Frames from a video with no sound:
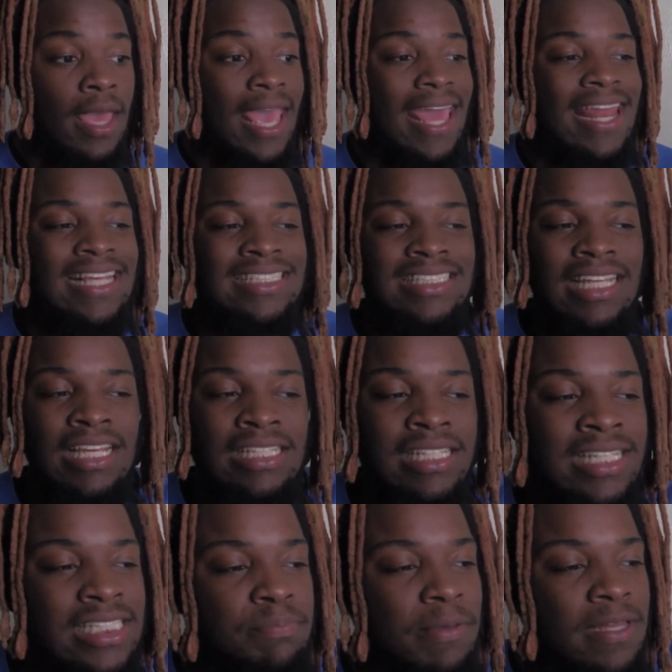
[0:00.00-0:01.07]
And
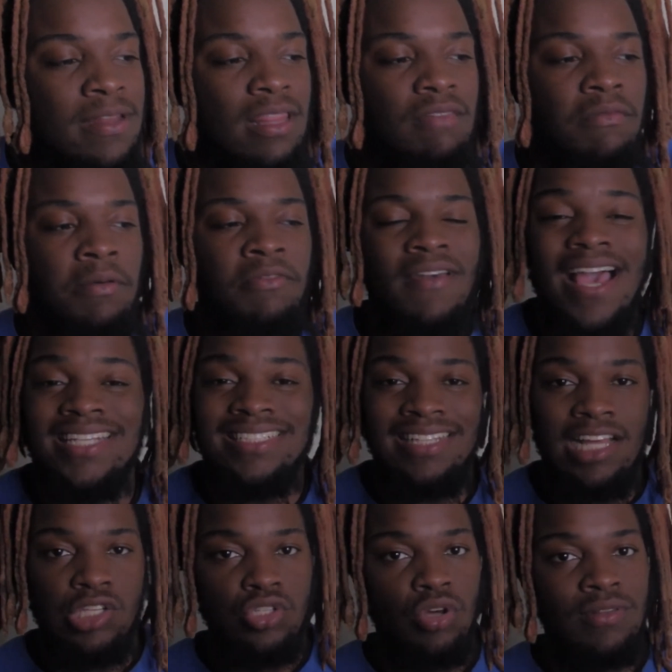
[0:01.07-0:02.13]
he spit nothing but facts in
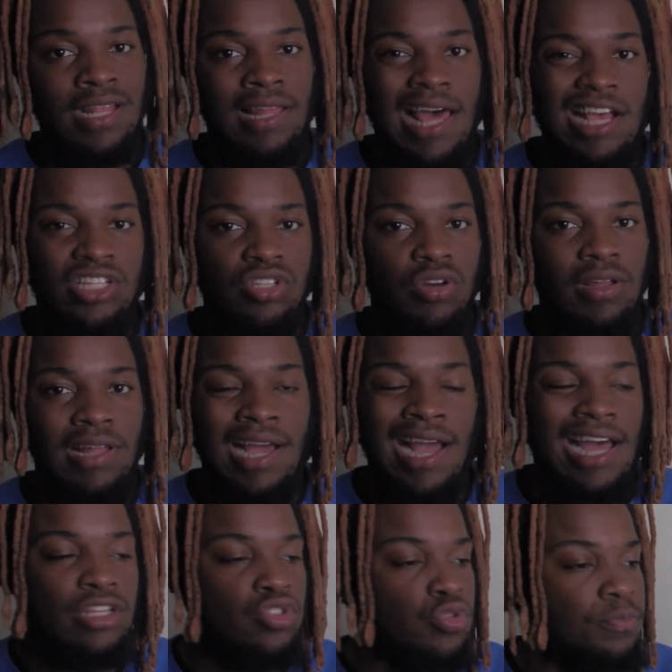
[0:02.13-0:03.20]
that song, the last song I
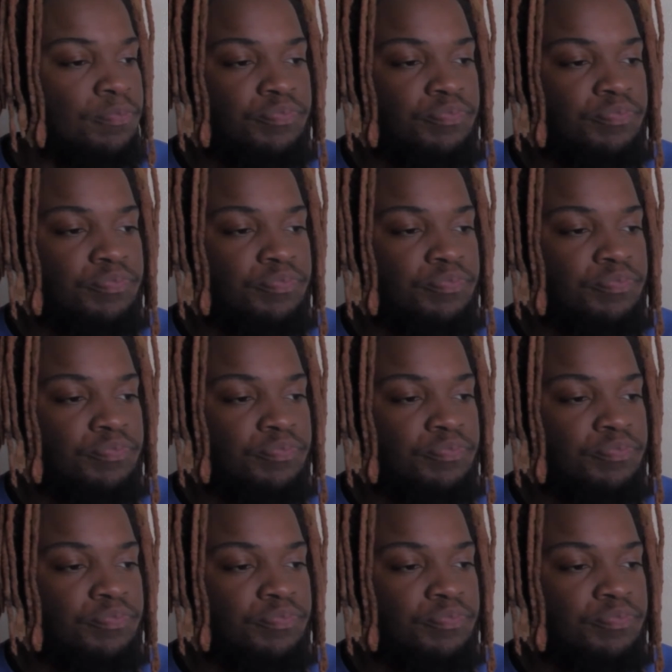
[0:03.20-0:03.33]
got to.